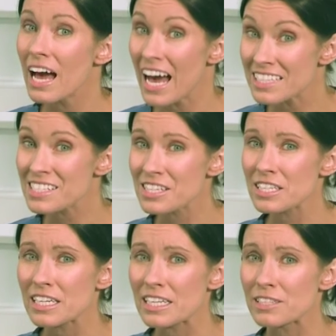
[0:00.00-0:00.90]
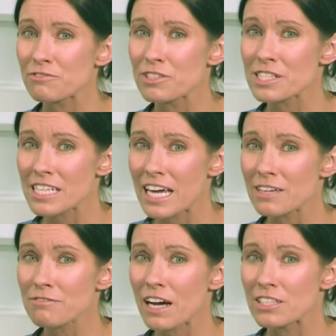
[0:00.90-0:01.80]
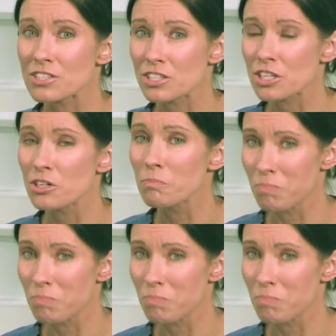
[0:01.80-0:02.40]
Hence the need for a safe and secure